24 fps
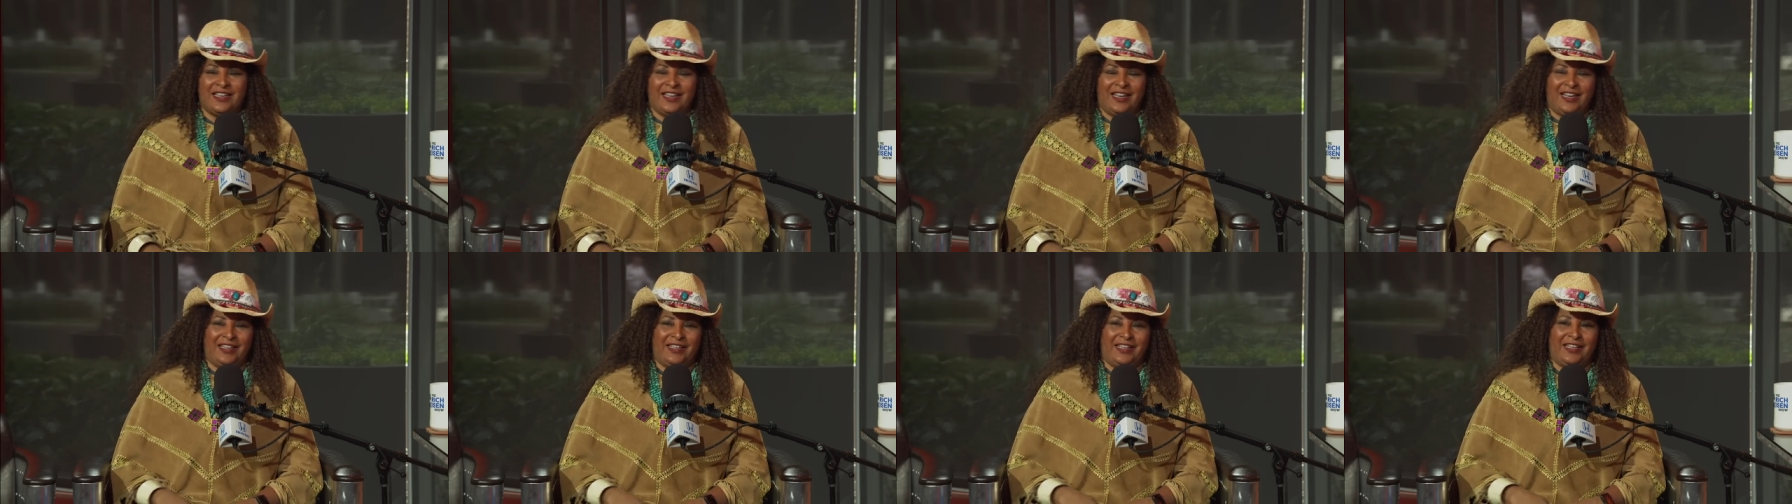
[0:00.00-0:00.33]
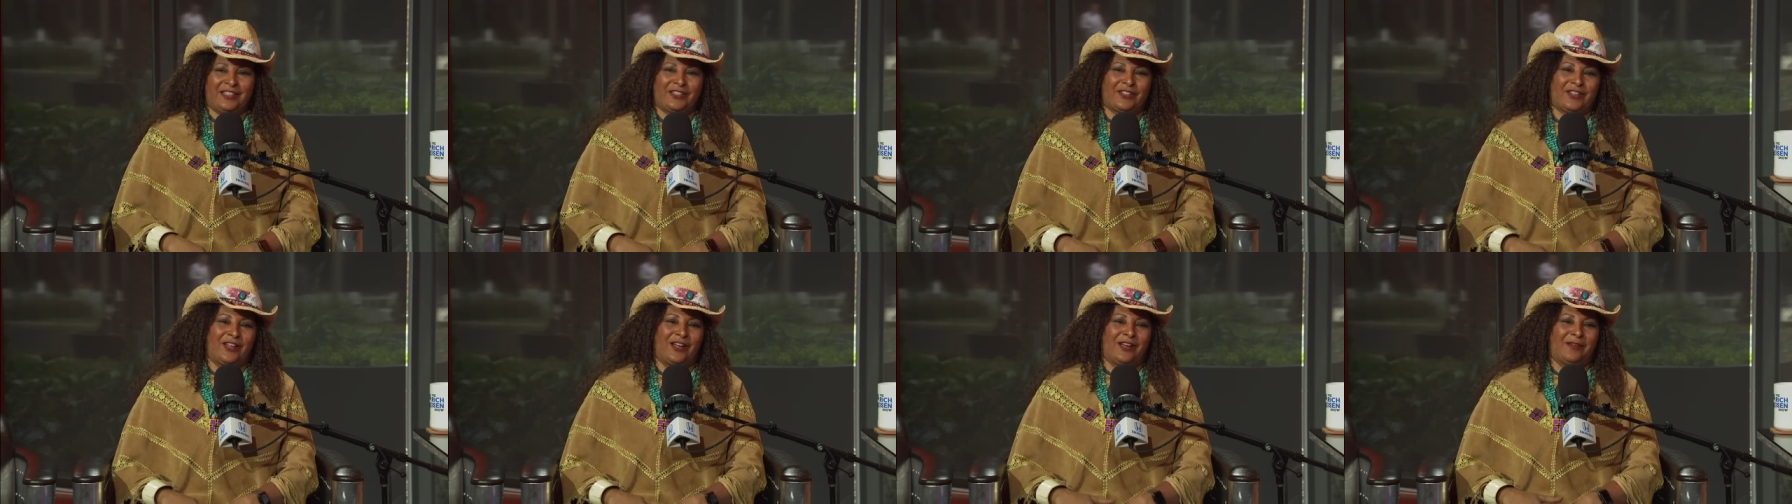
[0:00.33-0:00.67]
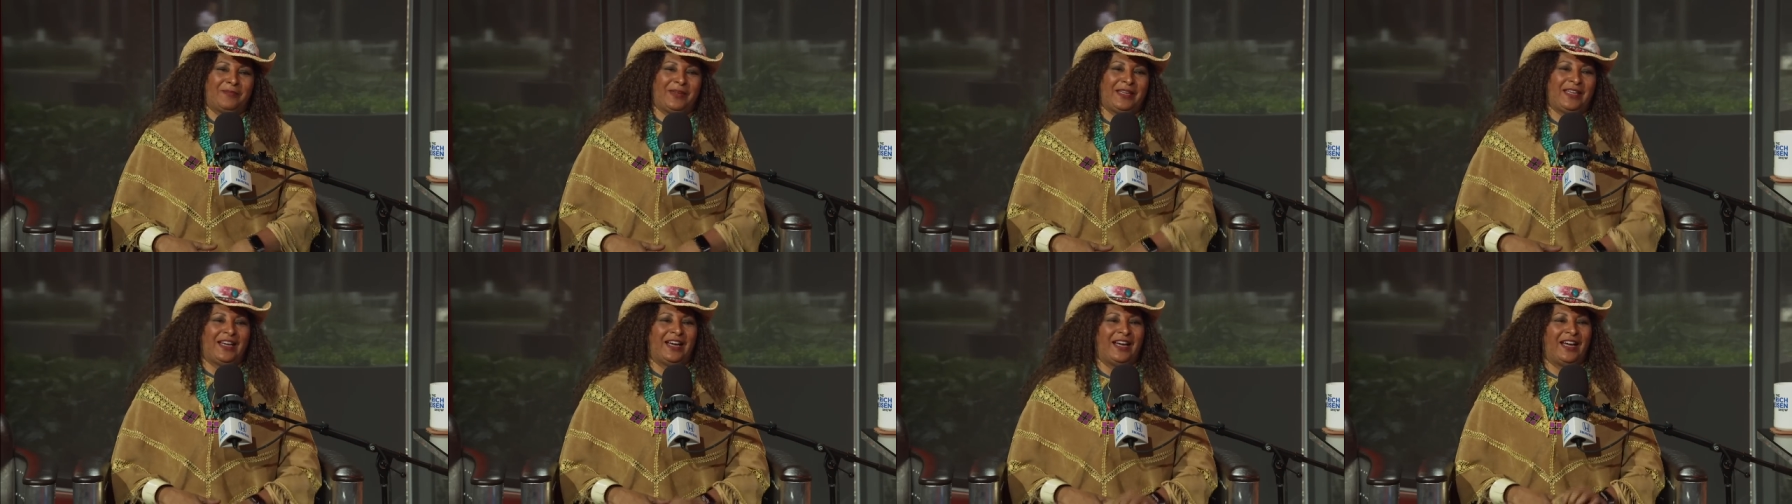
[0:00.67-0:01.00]
and they saw
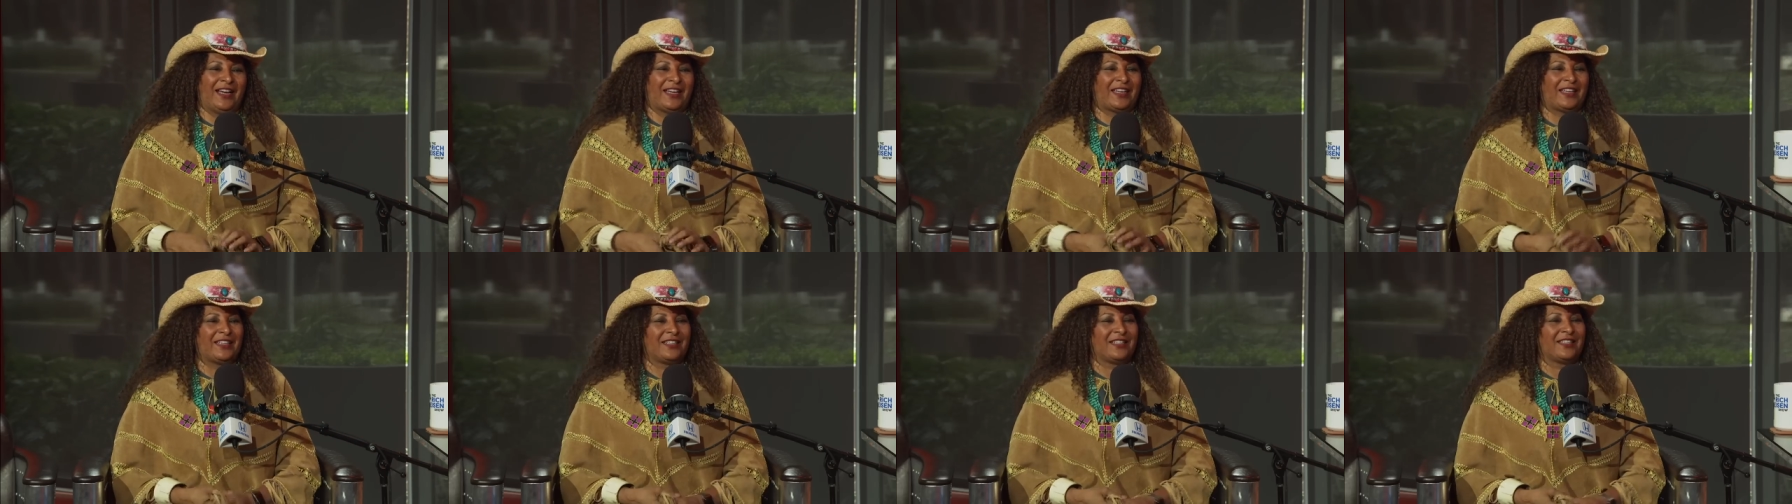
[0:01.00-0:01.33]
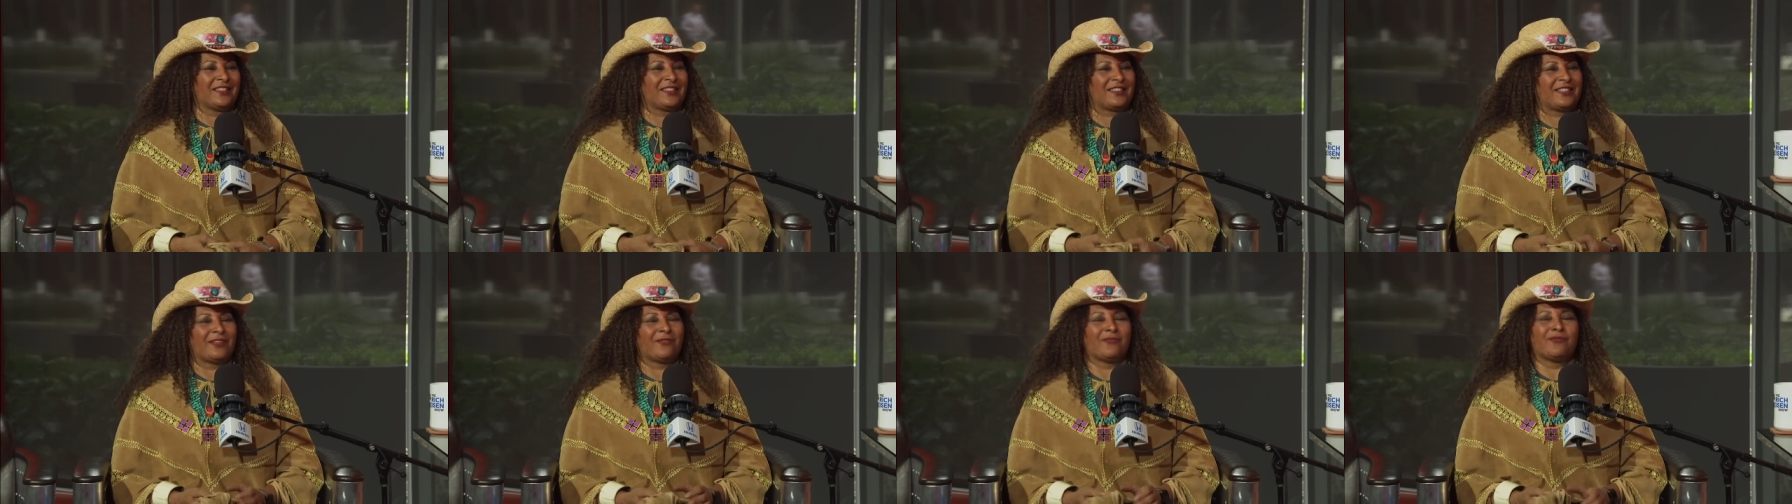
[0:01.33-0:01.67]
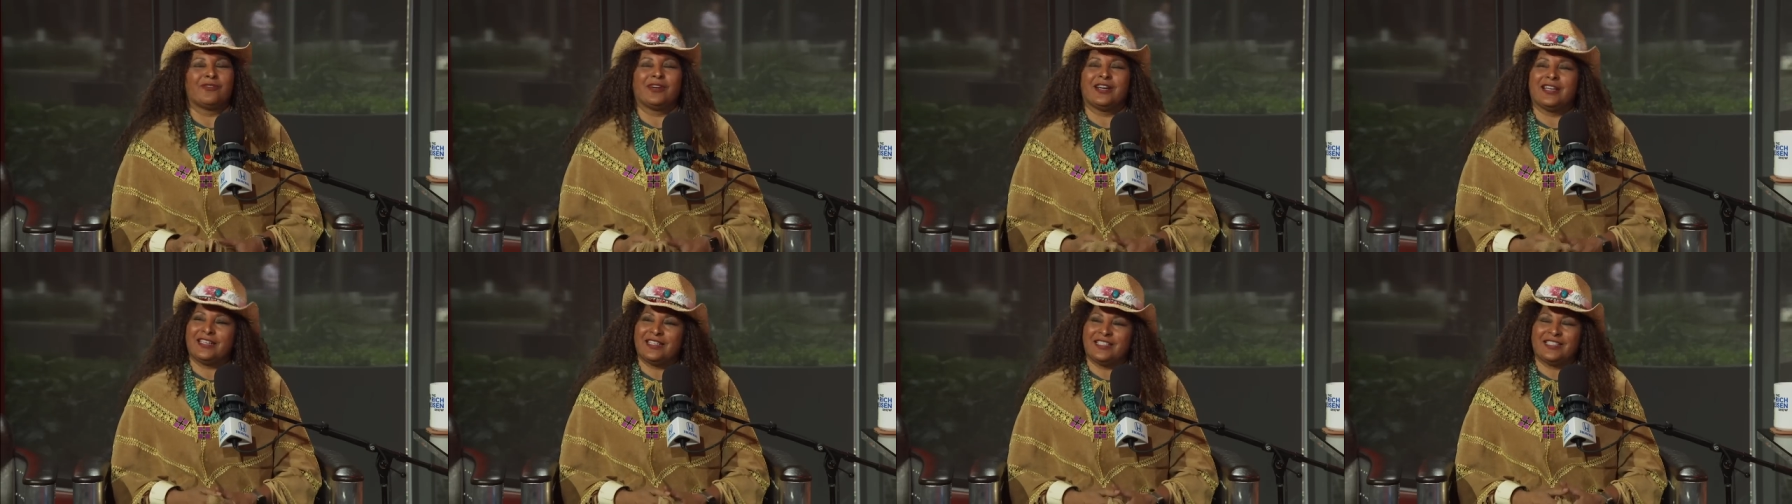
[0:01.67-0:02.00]
me hiking and said,
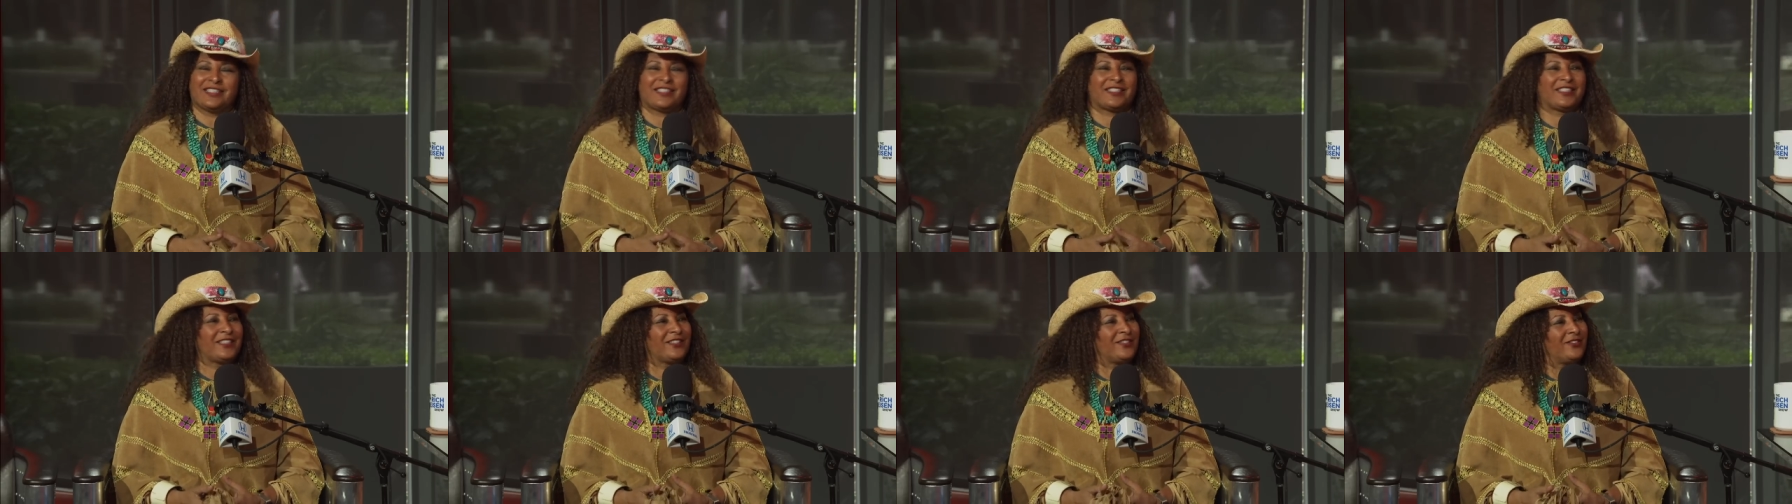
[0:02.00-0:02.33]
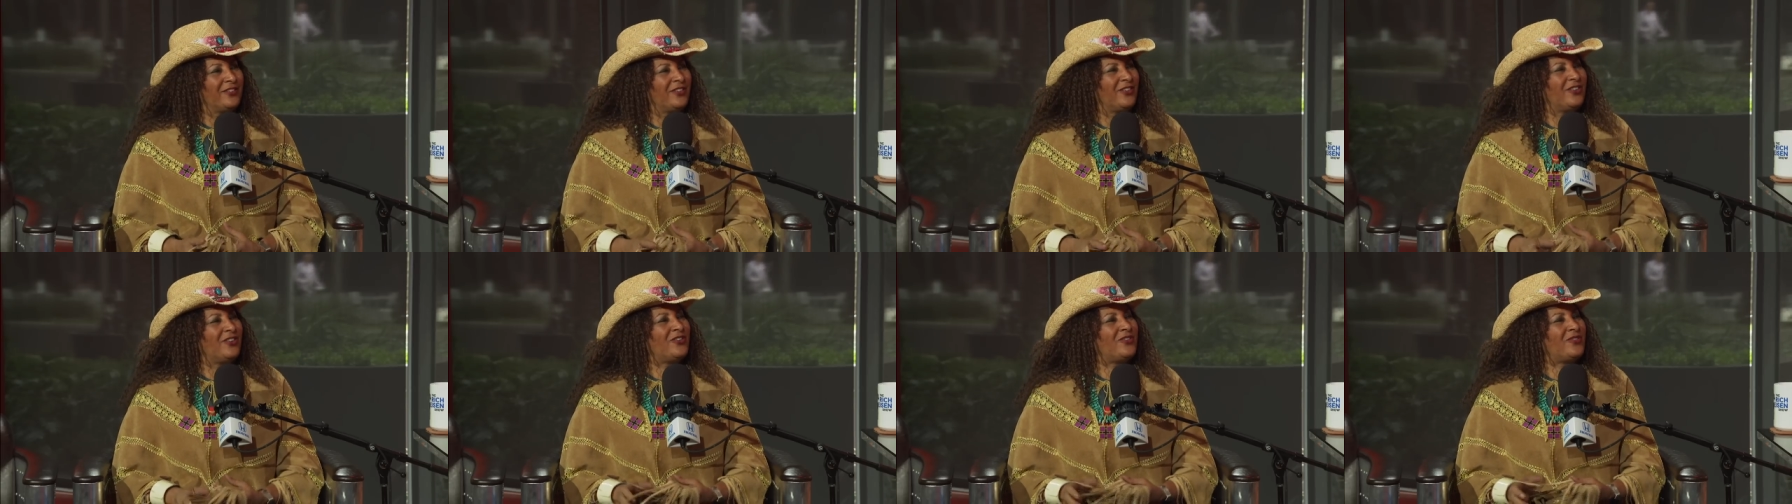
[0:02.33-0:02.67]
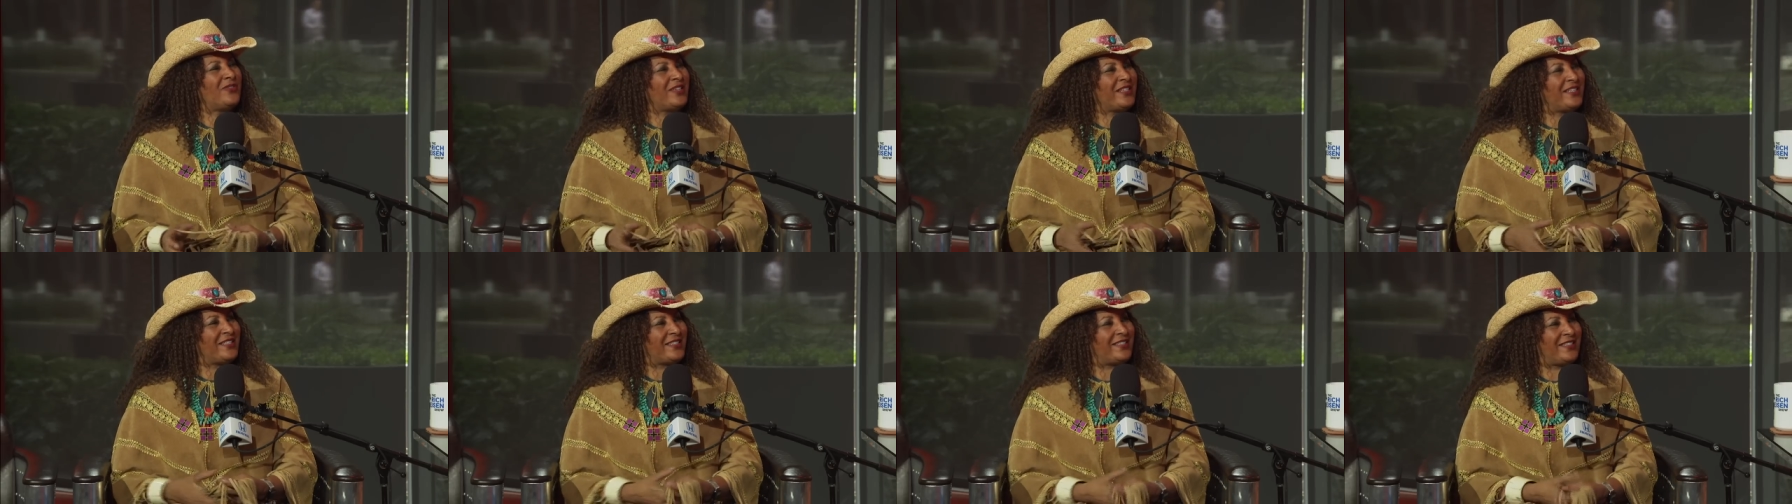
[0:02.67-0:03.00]
What is she doing?
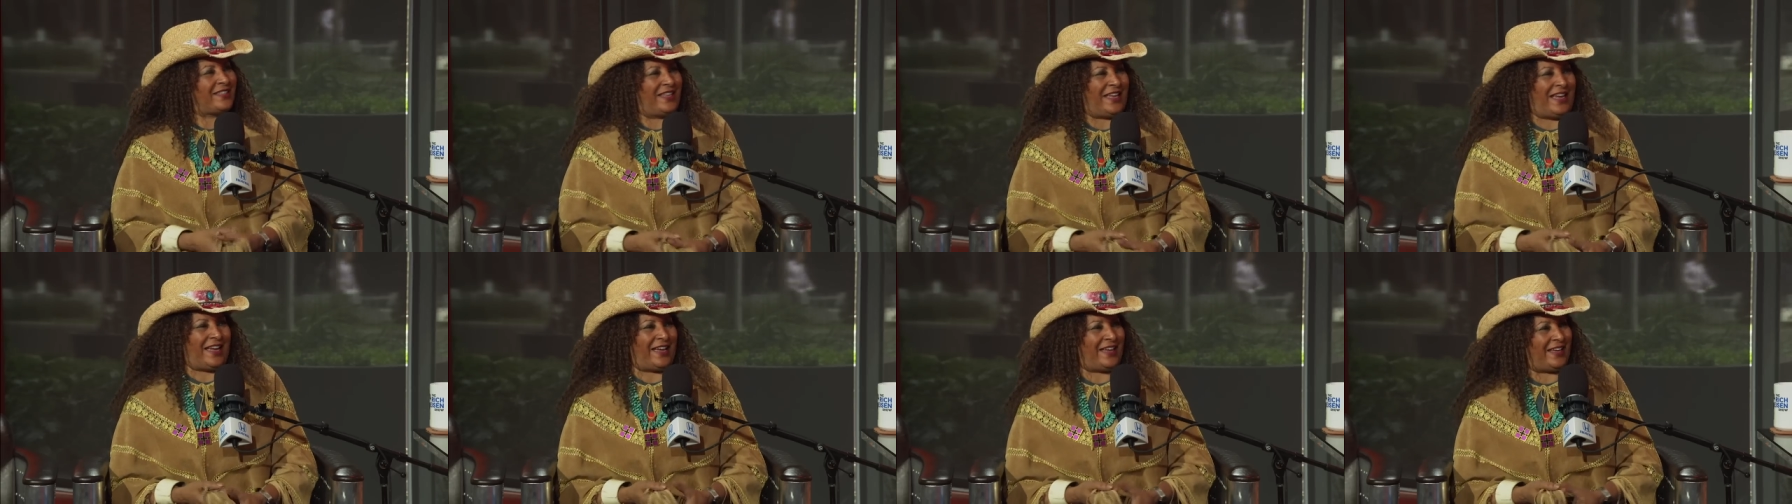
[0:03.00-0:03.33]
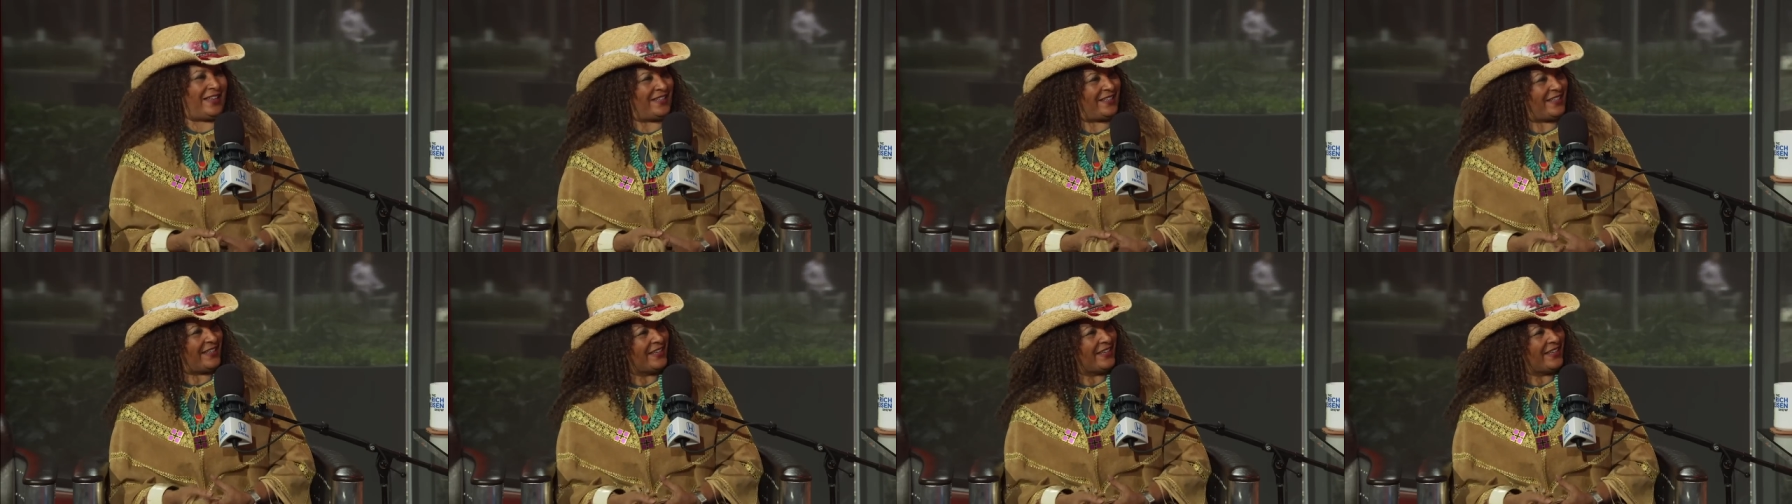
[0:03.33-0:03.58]
Who is that?